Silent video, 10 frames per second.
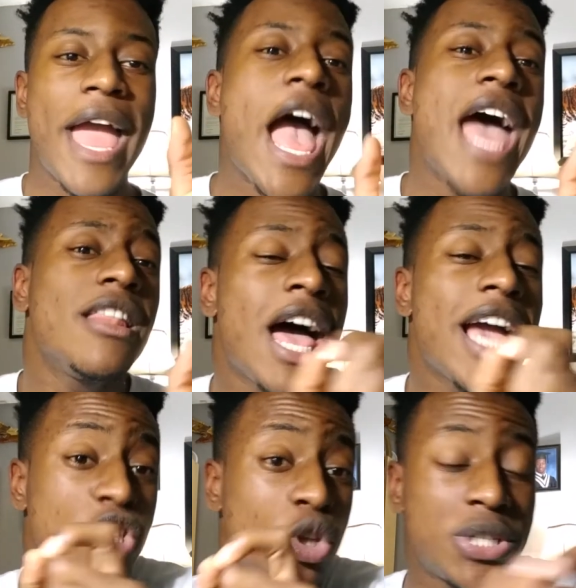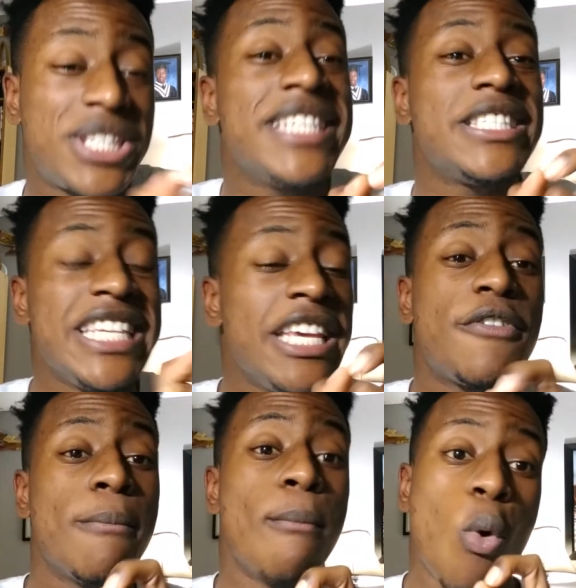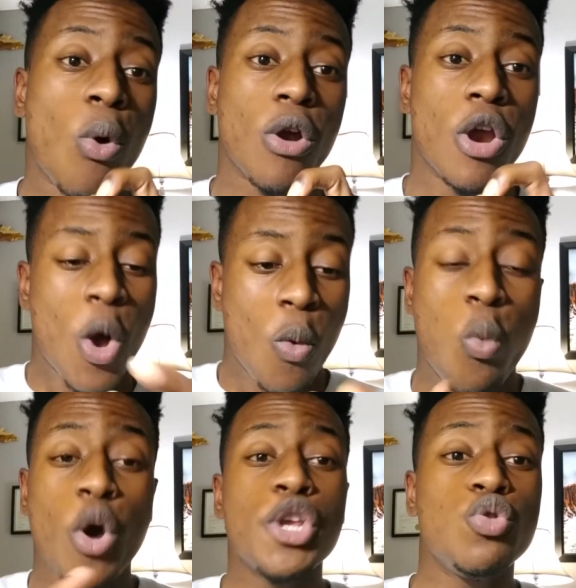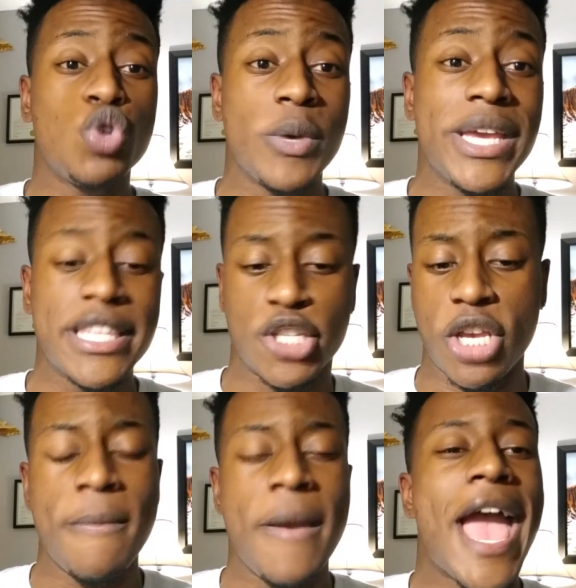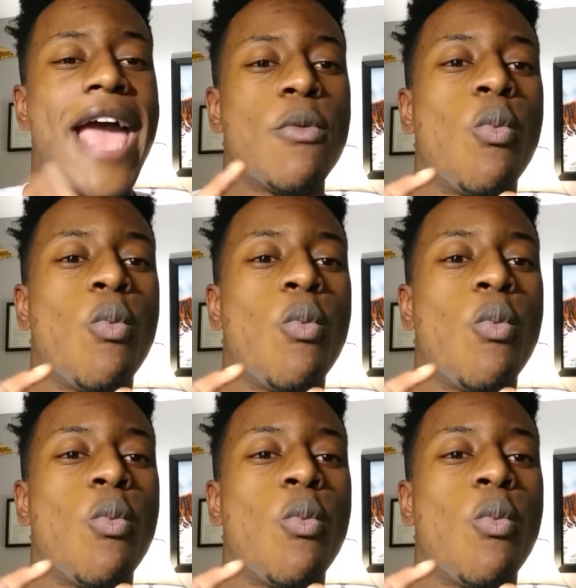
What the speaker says: Analyze those things even more. What are you doing in the gym and